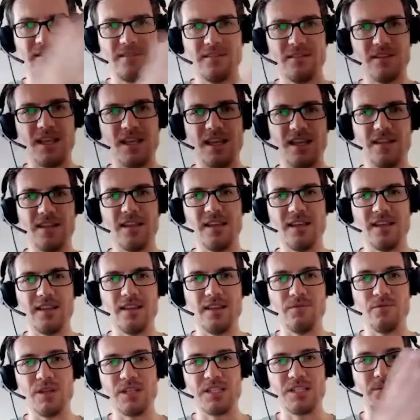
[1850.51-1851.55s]

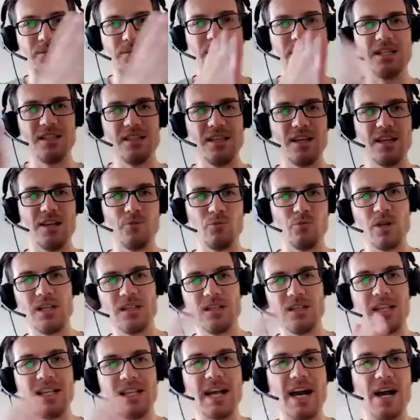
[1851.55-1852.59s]
the flexibility and where
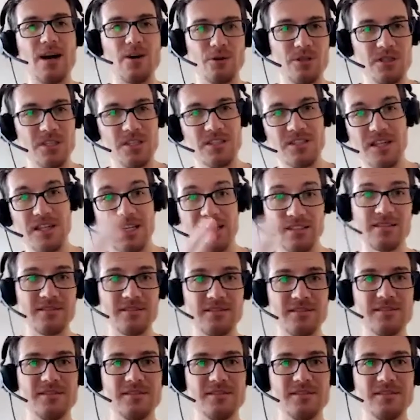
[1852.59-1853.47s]
the chaos start.